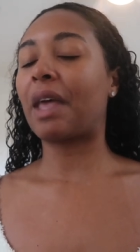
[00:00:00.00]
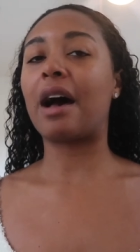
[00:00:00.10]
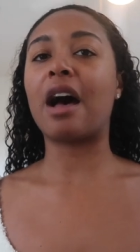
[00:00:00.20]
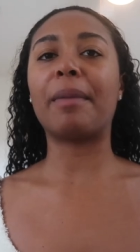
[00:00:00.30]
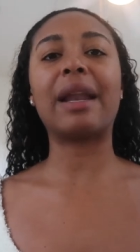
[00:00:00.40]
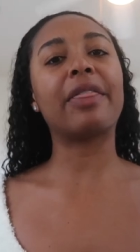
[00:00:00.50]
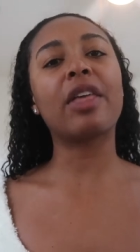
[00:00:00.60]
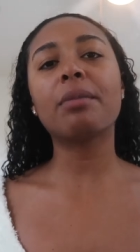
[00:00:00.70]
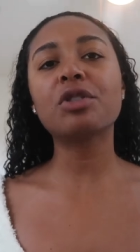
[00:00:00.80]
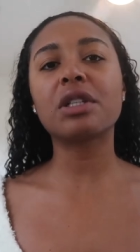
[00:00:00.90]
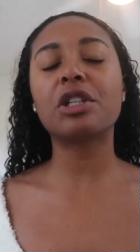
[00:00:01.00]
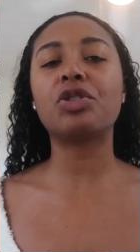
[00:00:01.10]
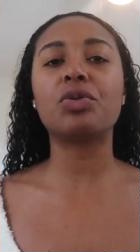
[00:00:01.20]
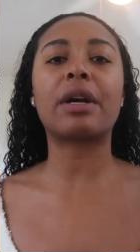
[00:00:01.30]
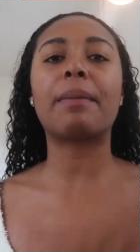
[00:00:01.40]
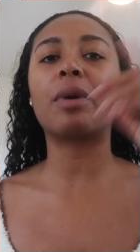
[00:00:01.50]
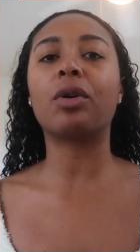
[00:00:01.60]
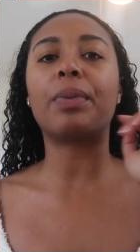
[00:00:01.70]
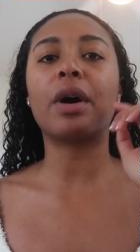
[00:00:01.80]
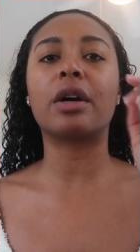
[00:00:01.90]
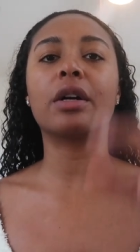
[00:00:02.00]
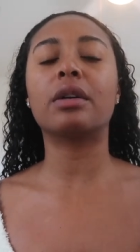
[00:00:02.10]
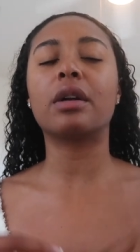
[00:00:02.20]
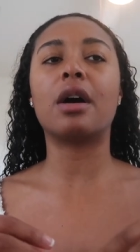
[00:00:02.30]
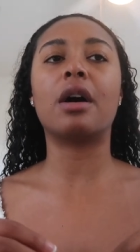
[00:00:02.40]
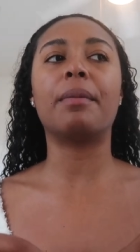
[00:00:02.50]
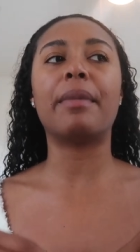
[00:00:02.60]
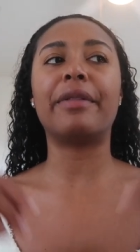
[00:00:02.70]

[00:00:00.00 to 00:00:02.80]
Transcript: Um, and I think I'm just gonna do like a middle part um,